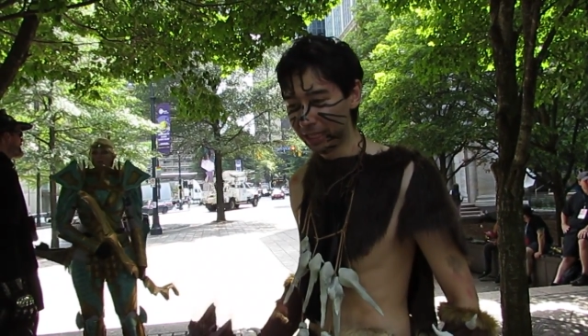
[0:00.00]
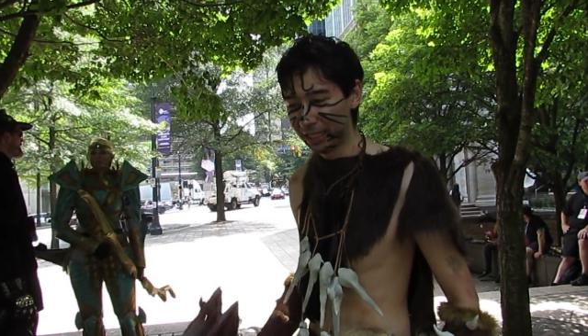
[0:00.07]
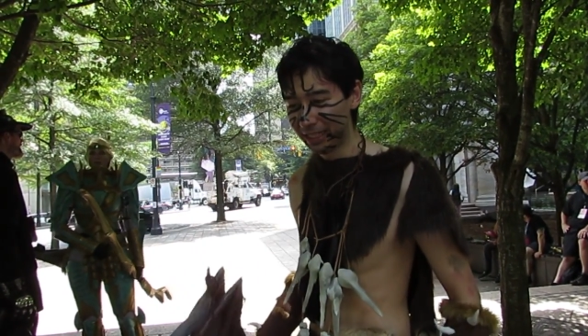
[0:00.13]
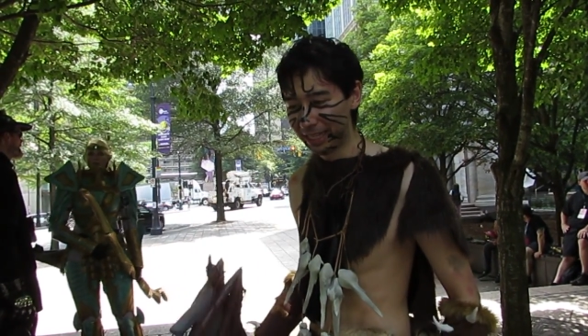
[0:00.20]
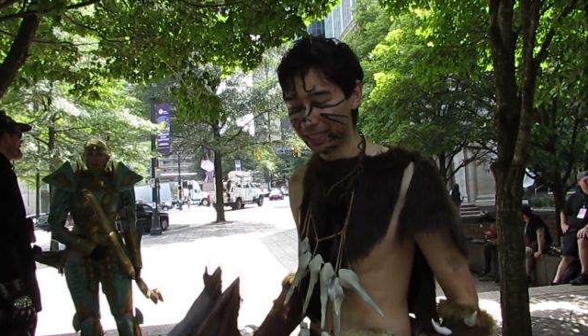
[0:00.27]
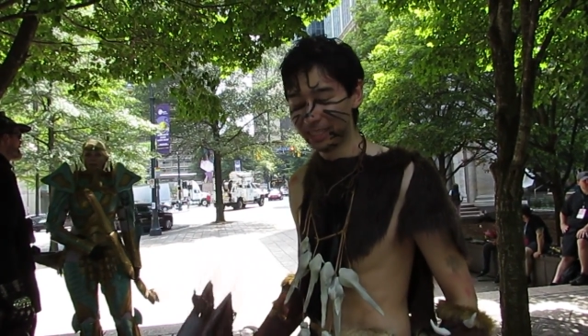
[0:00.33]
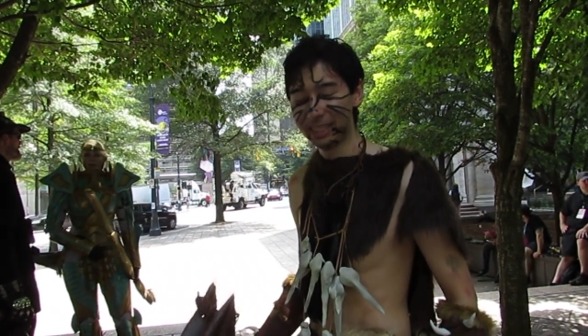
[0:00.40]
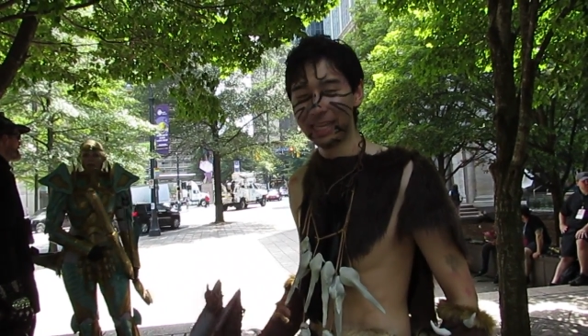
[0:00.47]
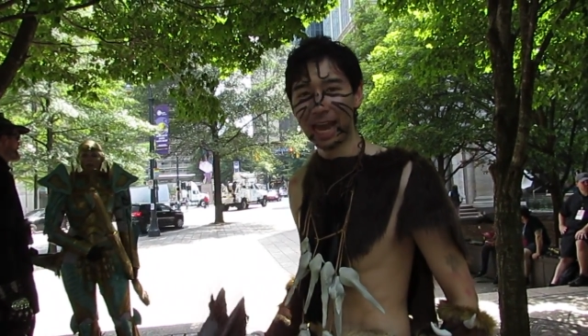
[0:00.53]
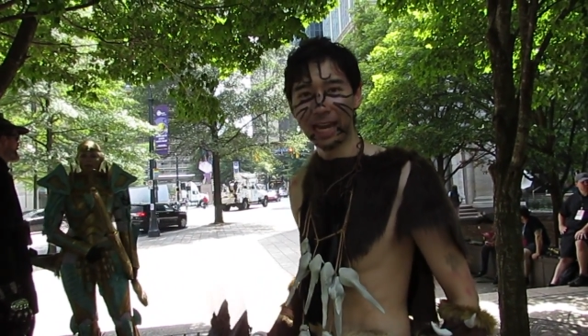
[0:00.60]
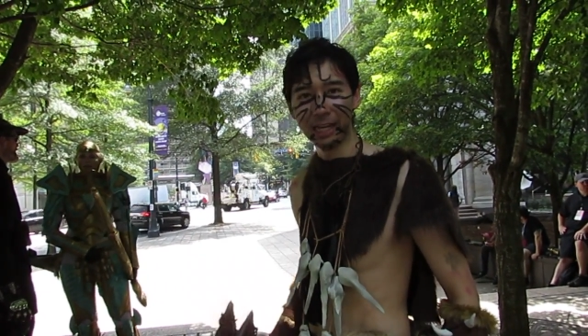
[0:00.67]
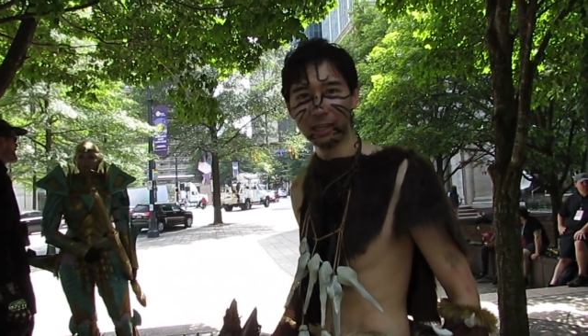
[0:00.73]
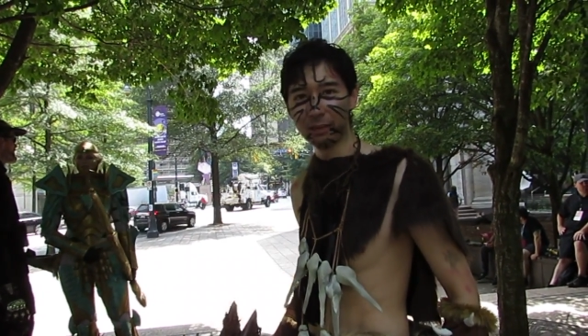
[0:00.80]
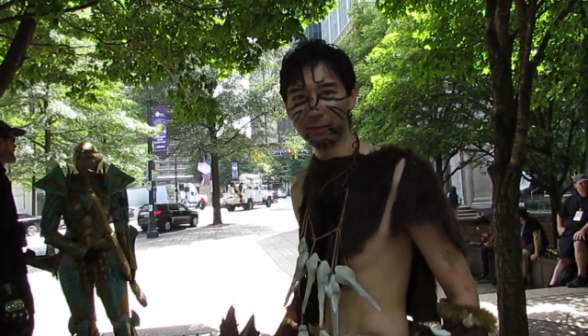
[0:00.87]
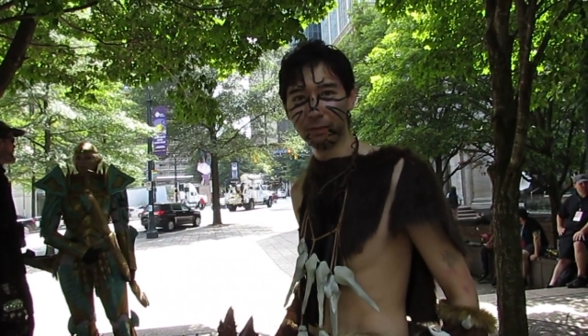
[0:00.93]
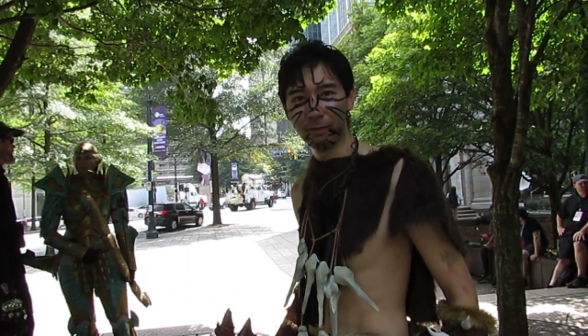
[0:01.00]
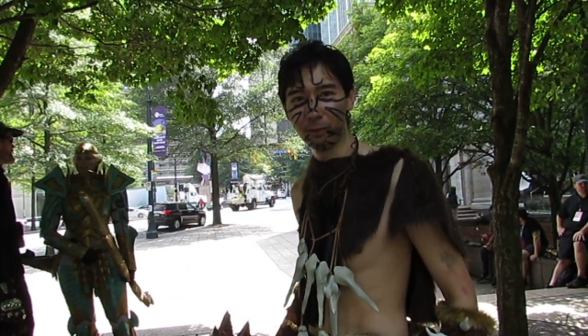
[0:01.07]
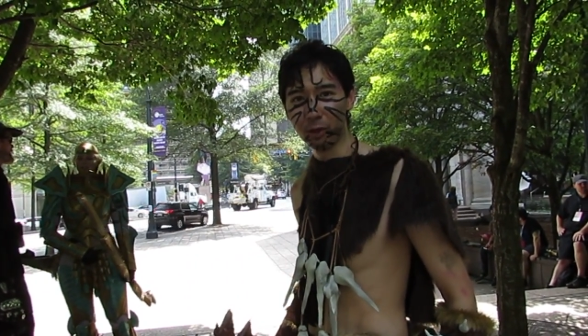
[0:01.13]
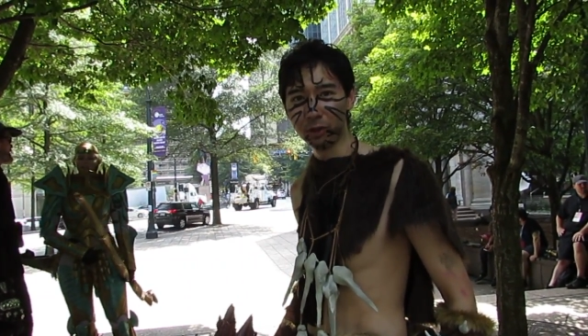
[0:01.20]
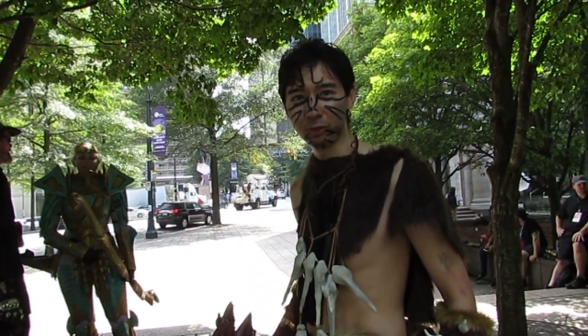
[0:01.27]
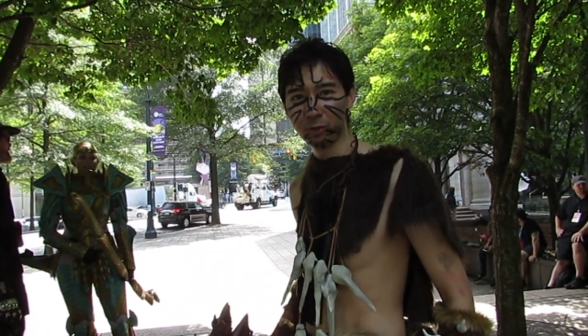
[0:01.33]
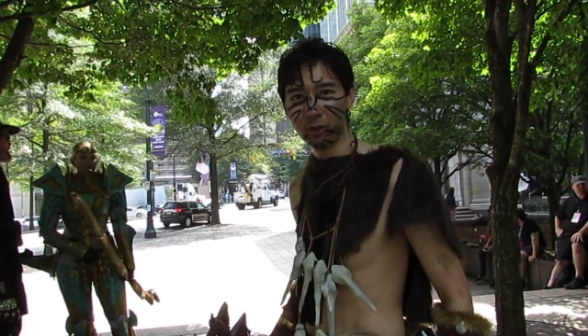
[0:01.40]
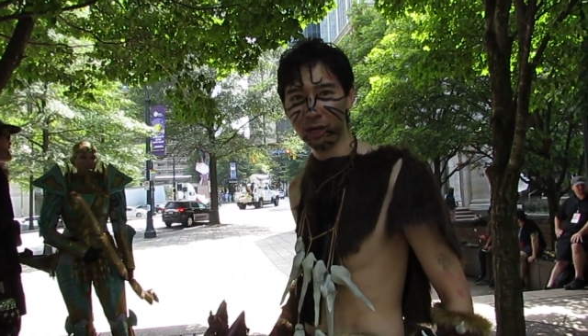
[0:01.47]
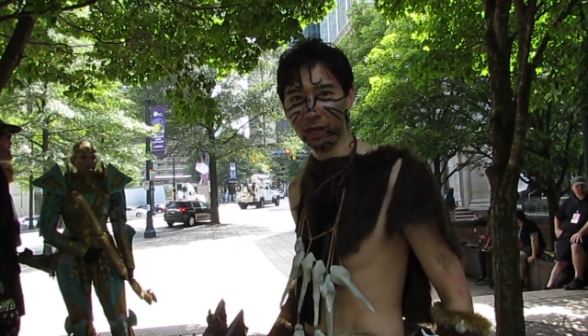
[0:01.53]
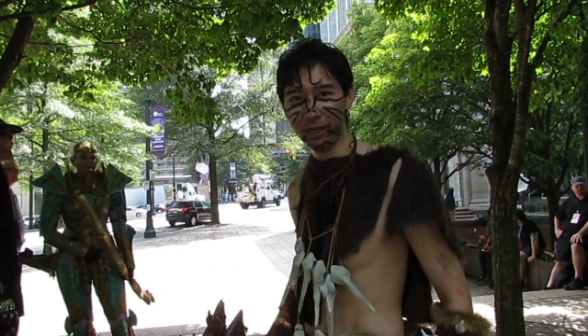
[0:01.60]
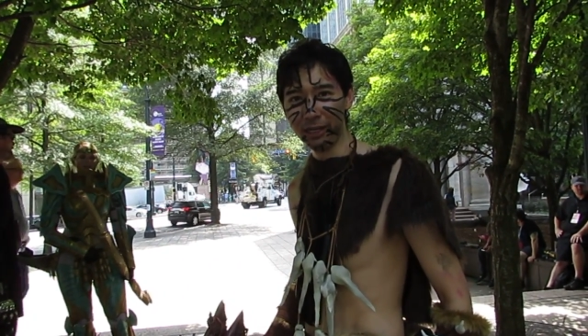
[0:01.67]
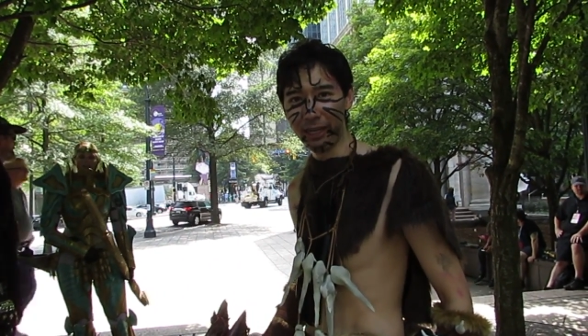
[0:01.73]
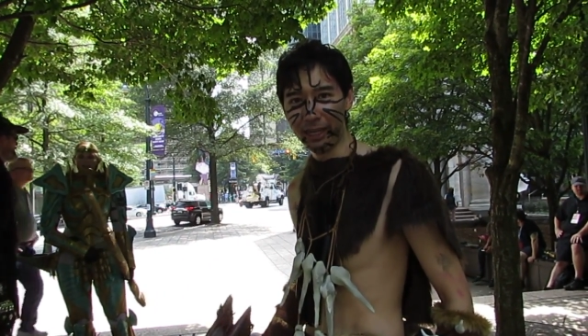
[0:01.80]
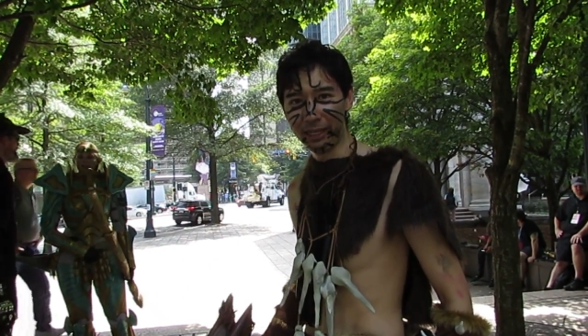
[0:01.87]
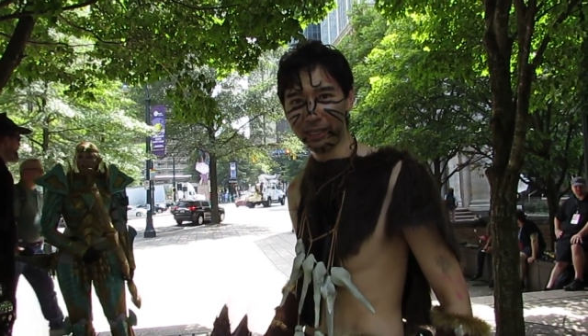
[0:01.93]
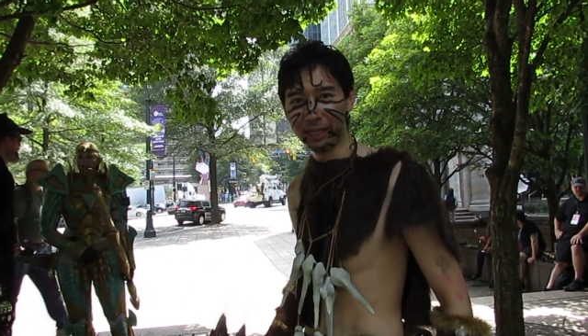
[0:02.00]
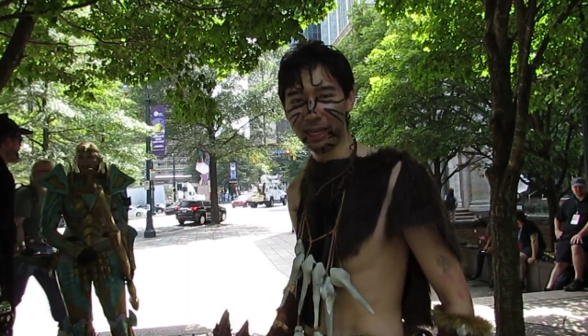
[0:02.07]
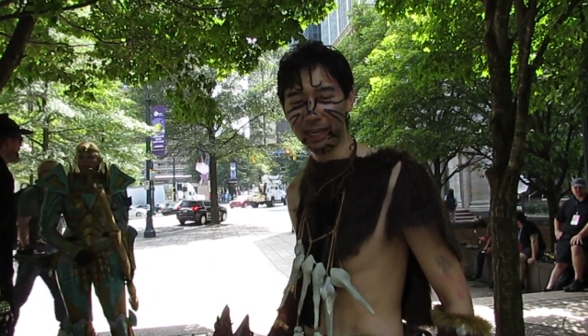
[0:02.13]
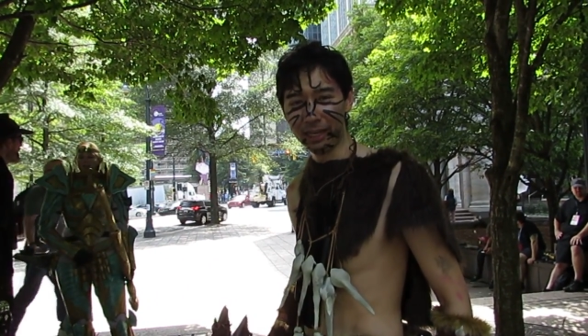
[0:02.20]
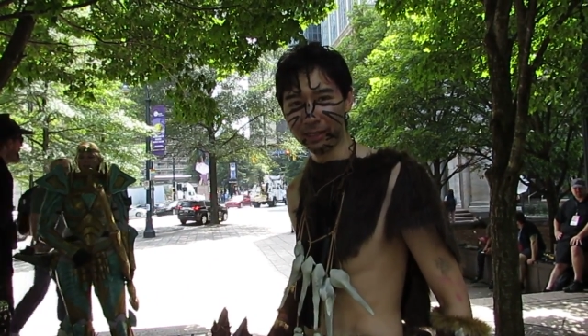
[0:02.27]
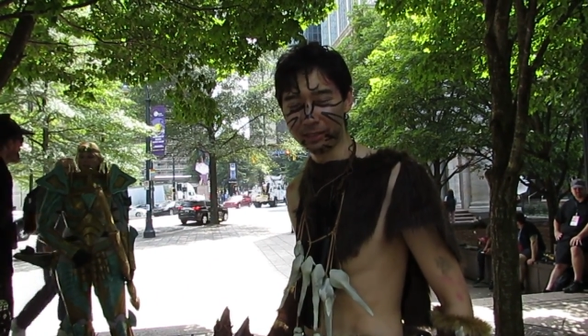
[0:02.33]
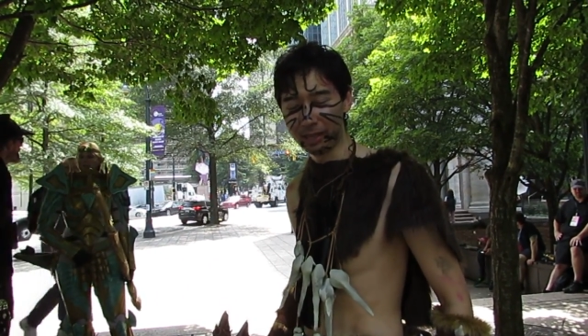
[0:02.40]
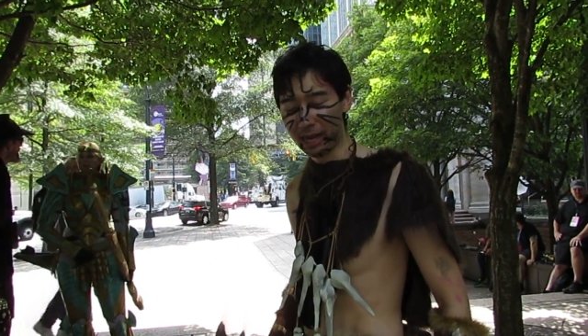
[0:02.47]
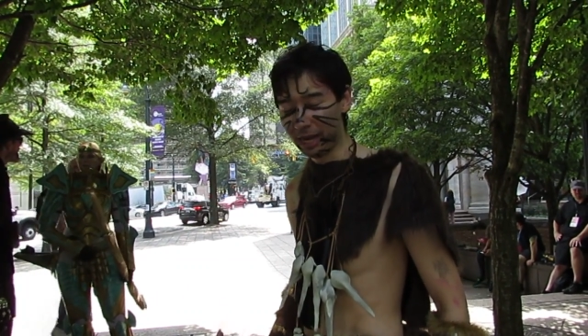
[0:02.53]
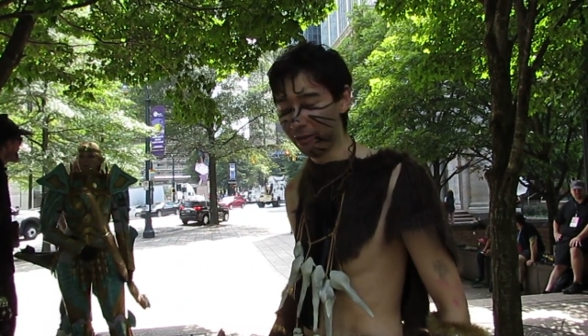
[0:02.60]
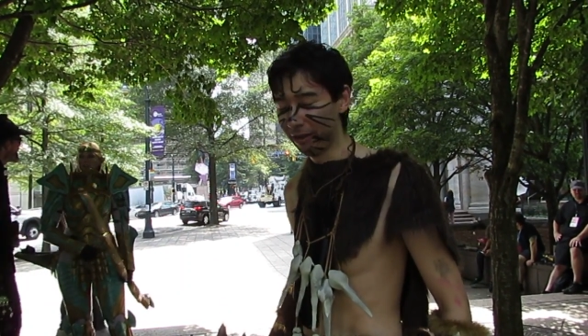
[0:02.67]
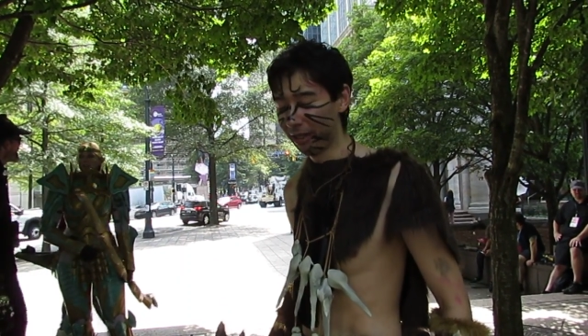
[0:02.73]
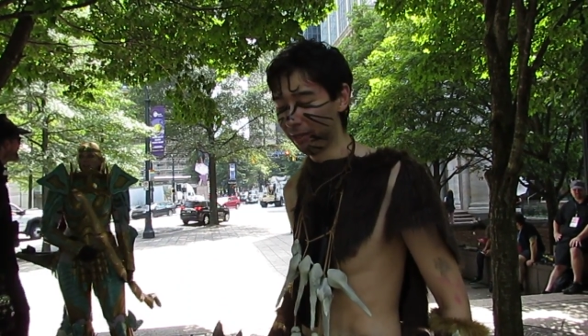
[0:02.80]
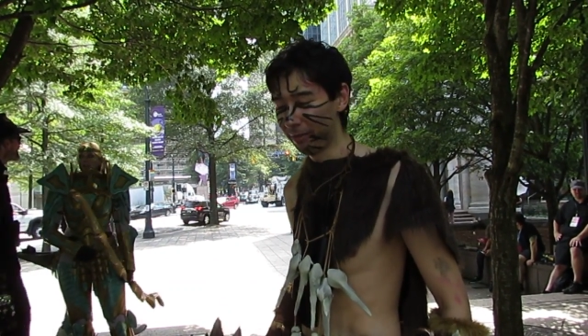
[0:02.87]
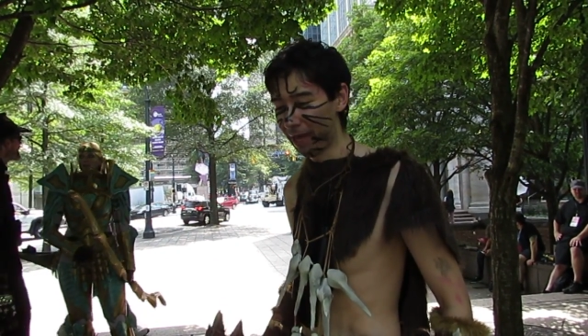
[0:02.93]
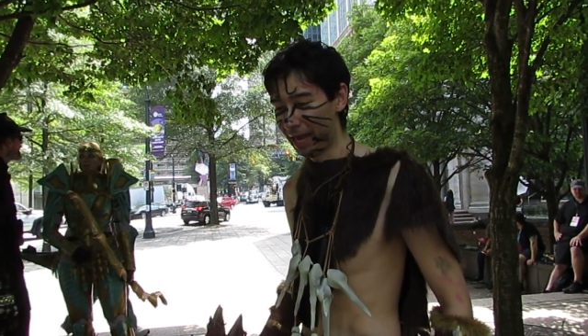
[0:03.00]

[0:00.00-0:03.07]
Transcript: the aesthetic of the Forsworn in Skyrim,